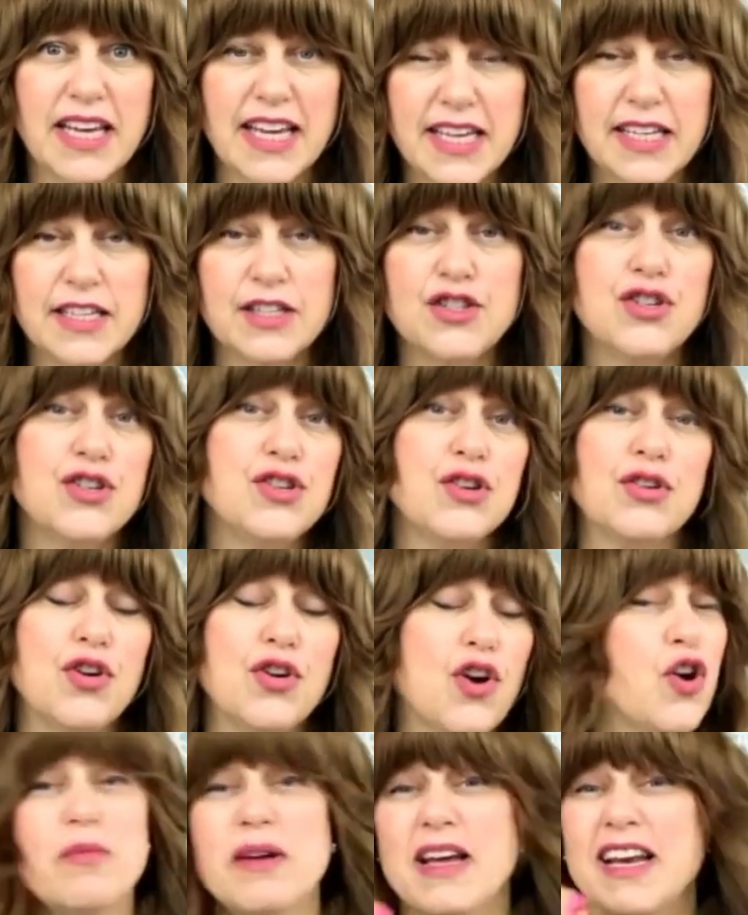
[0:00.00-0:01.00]
into your
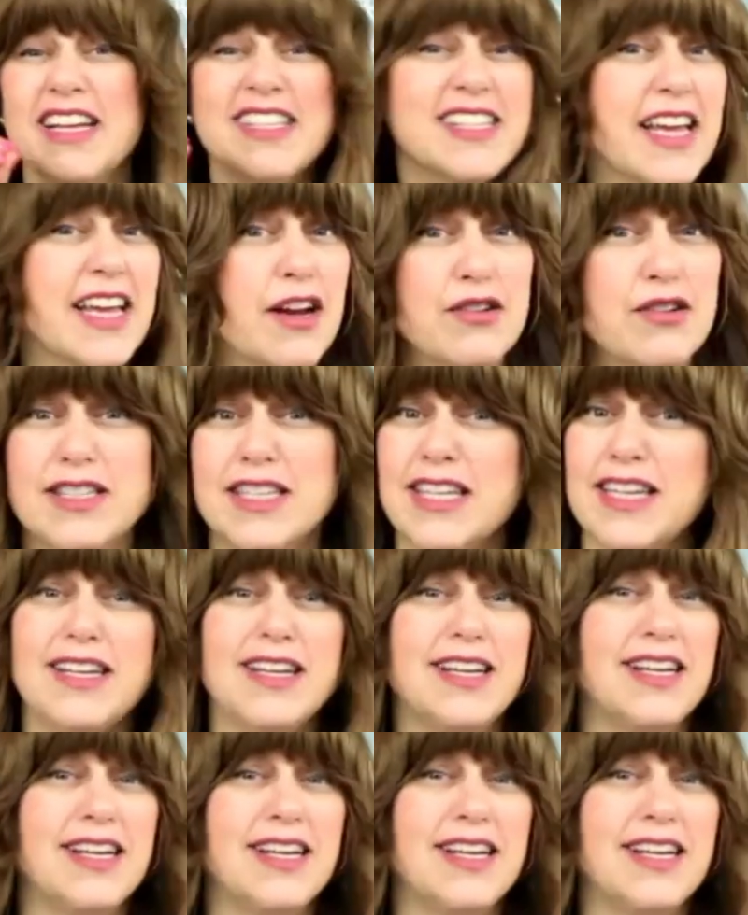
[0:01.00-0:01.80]
home. And it's guaranteed.